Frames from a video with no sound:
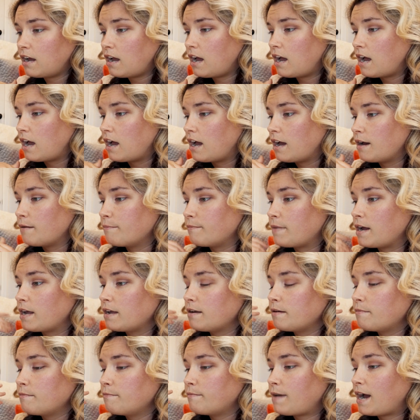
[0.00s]
Um,
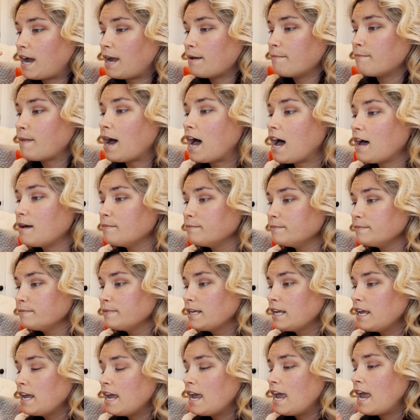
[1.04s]
my mom
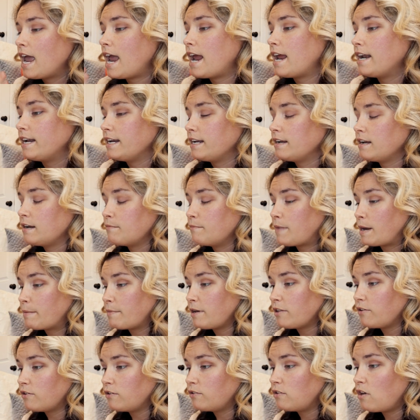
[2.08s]
and my
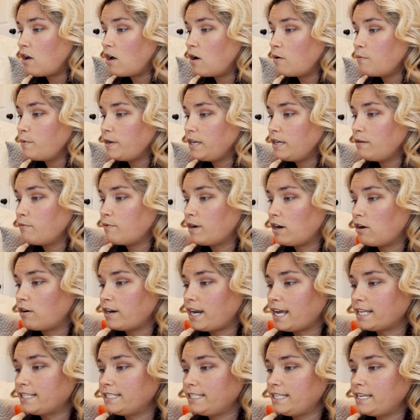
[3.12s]
mother in law, we went on
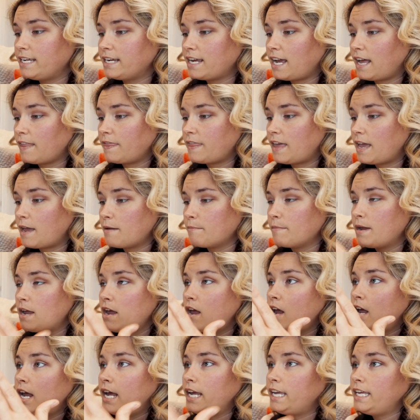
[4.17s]
Etsy and got them
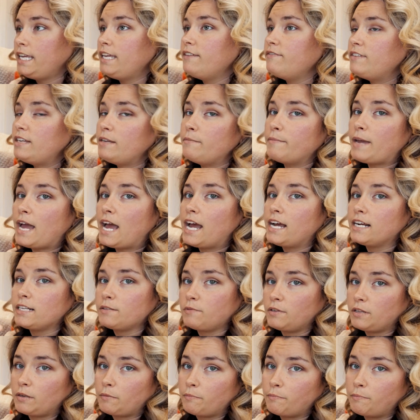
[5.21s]
evening bags
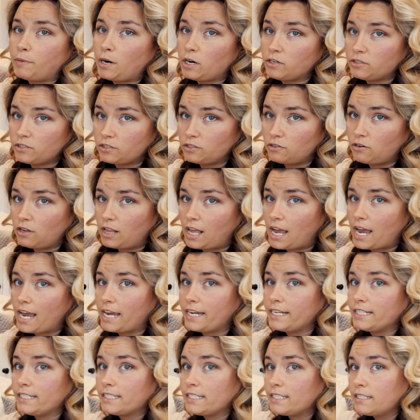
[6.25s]
with a
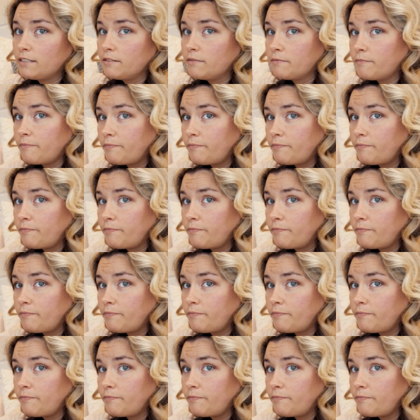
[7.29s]
personalized.